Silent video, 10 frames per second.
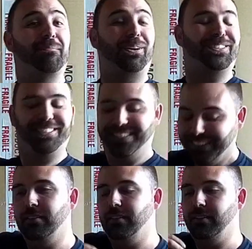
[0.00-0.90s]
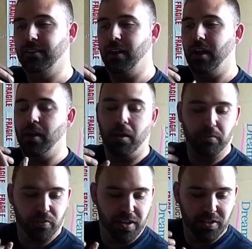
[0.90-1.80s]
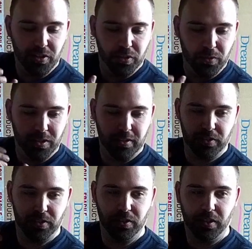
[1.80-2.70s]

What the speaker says: Bollocks. I'm trying to do this